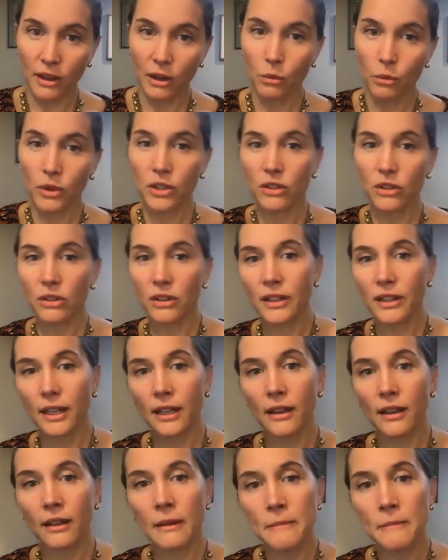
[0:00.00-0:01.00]
And when you look
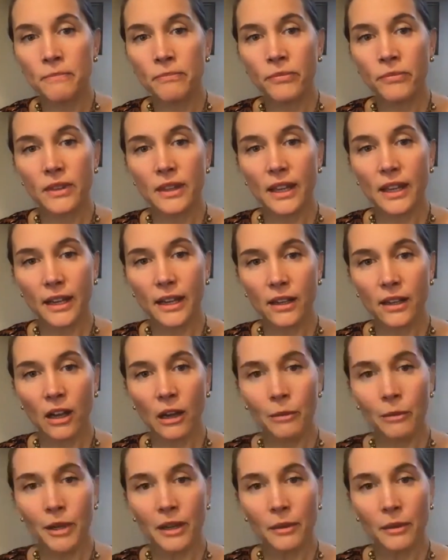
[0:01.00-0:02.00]
at the
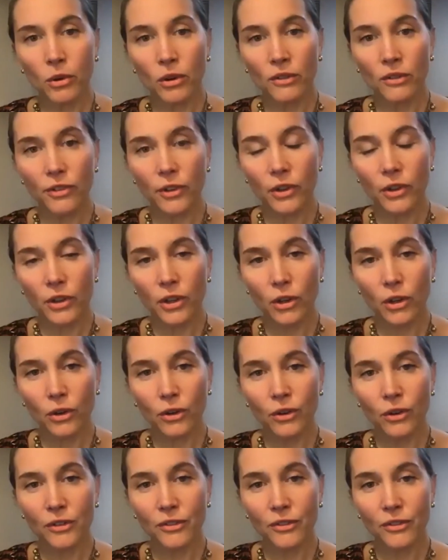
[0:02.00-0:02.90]
economic portfolio